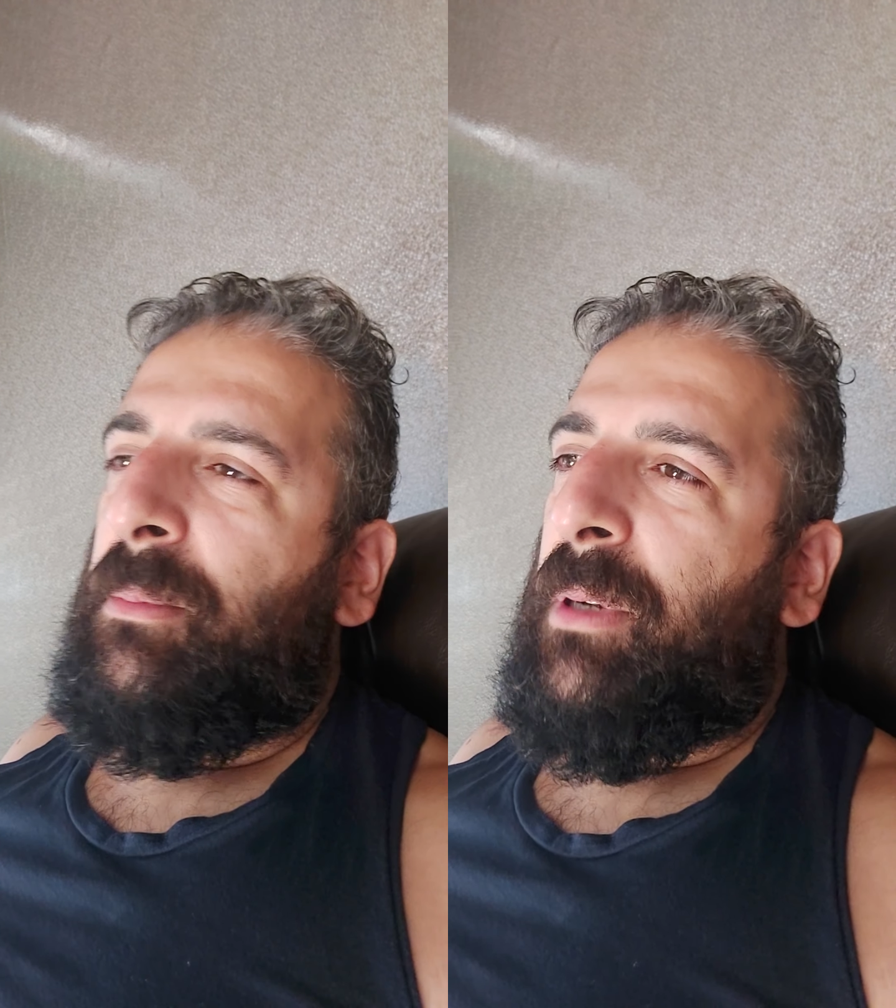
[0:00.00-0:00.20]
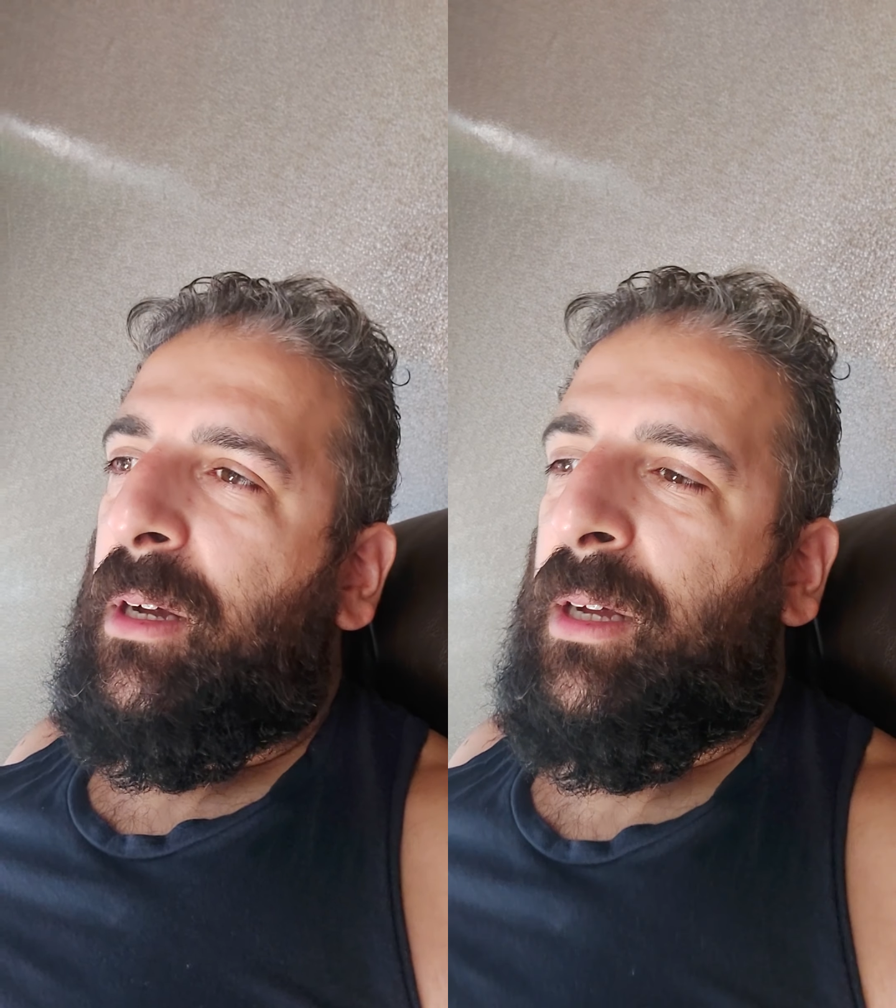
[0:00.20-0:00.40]

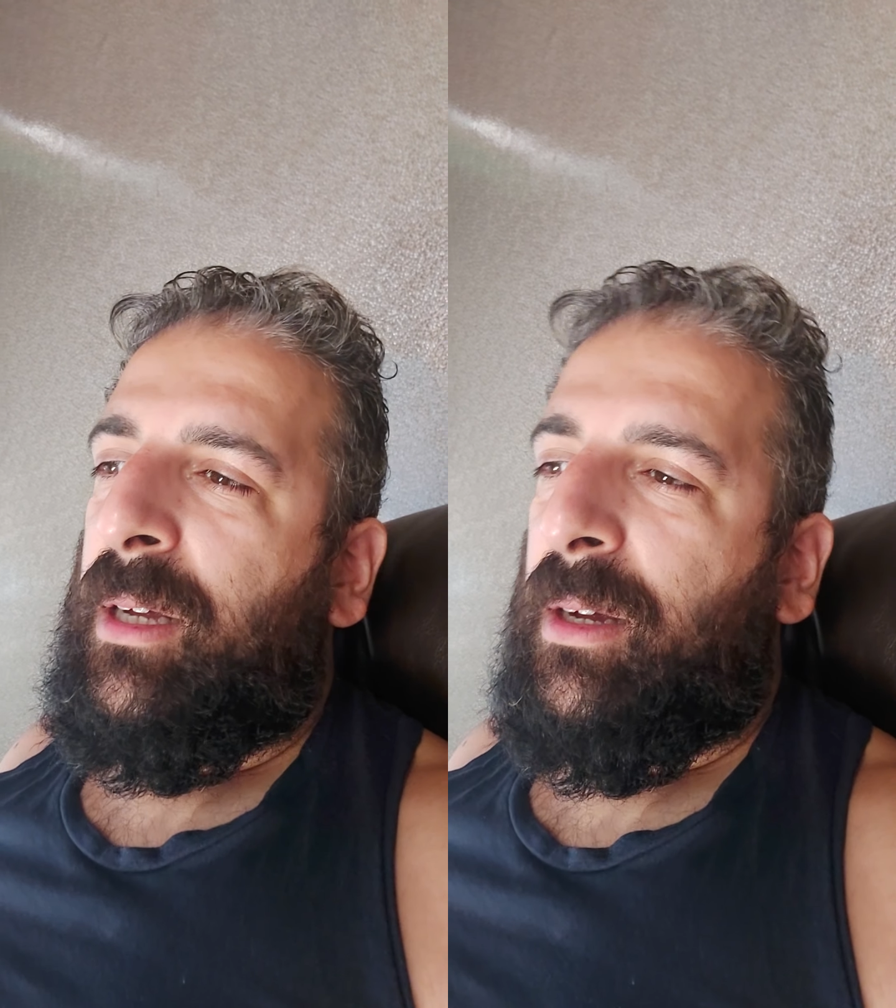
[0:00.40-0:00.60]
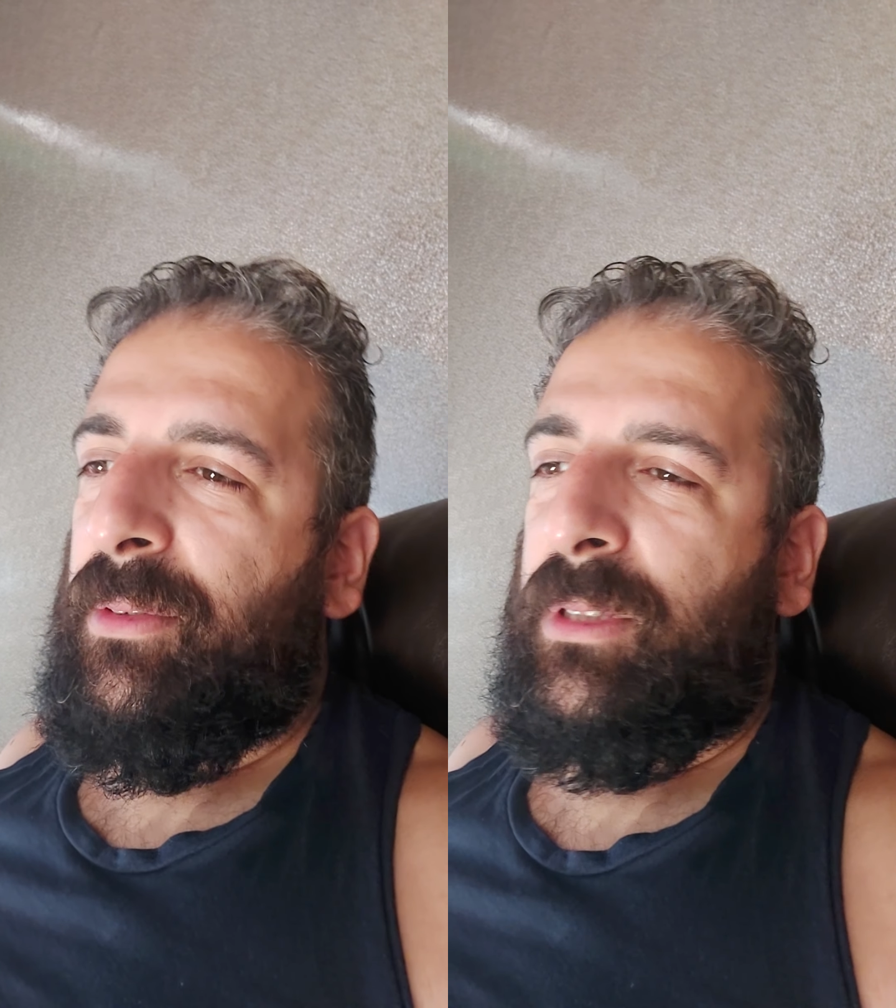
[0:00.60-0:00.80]
but
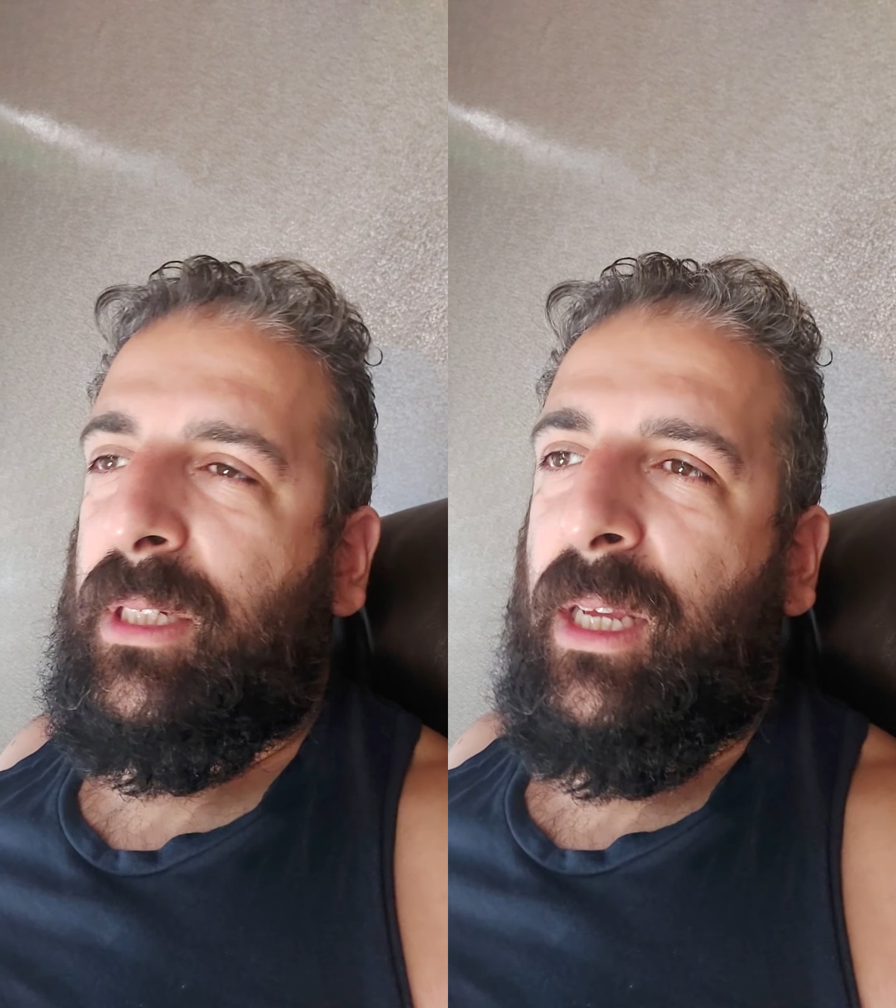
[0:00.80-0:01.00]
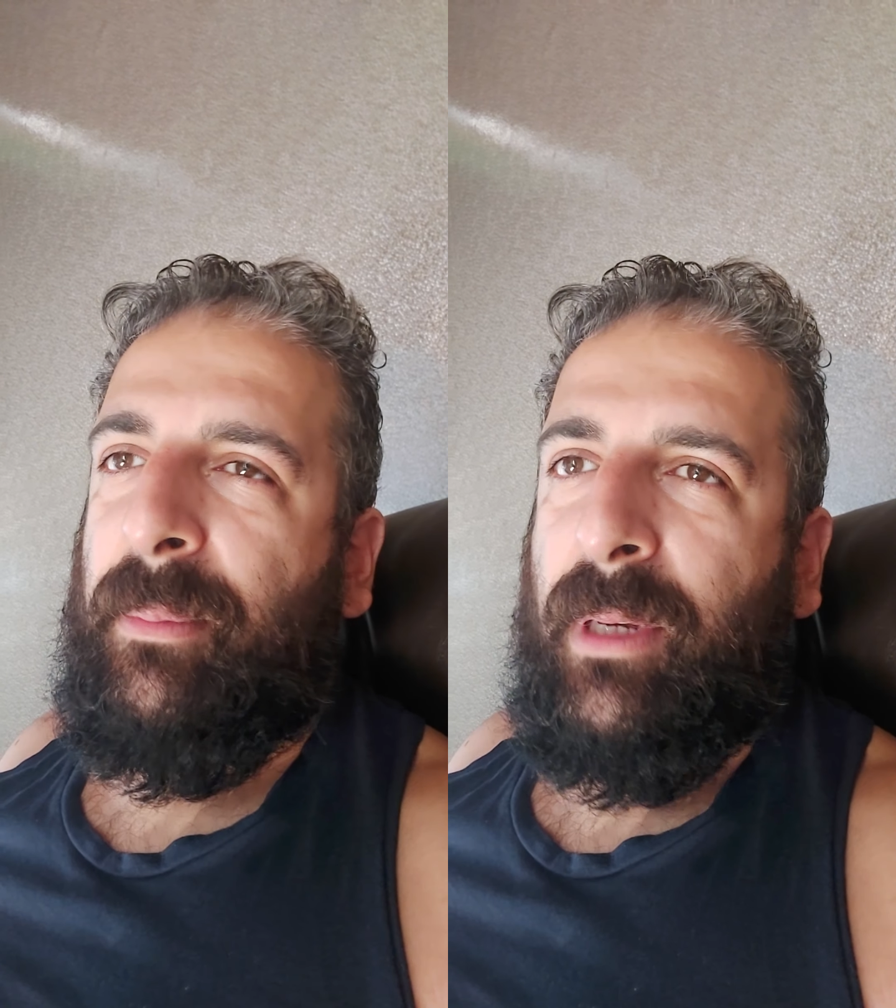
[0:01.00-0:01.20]

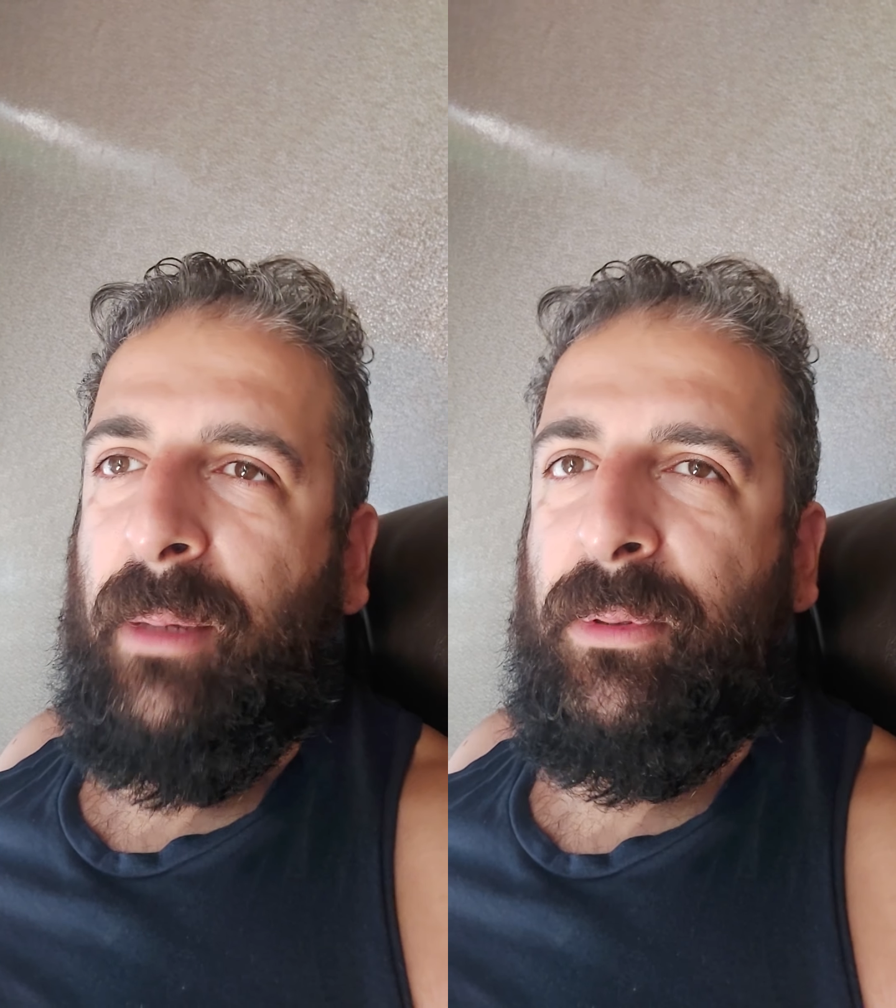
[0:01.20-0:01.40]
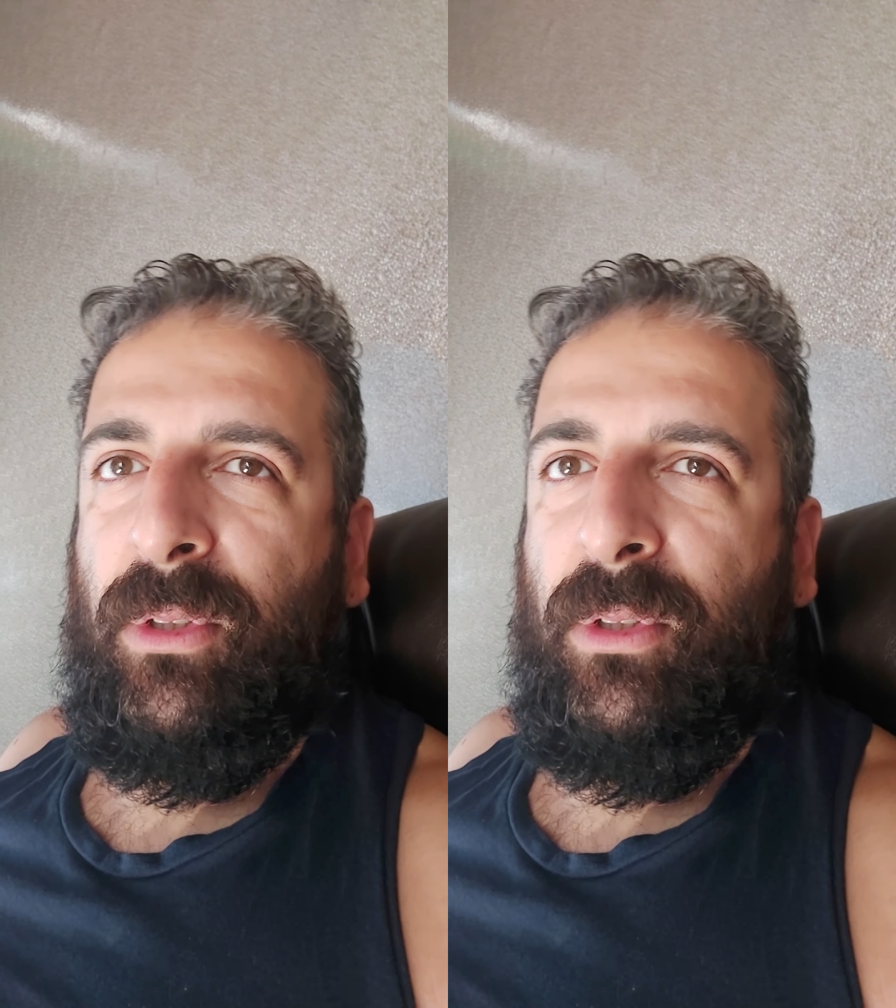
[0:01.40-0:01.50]
obviously Eminem